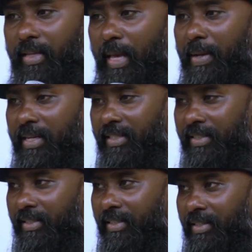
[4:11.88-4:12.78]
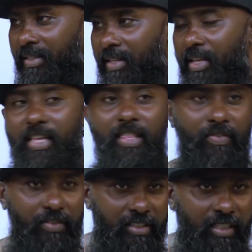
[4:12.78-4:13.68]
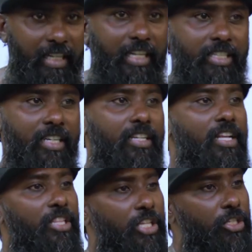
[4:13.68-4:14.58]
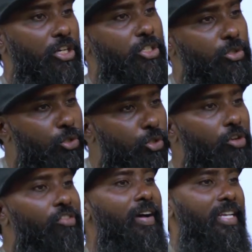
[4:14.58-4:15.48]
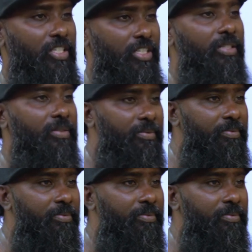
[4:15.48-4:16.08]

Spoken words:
Amen? In the first generation, the church grew so fast.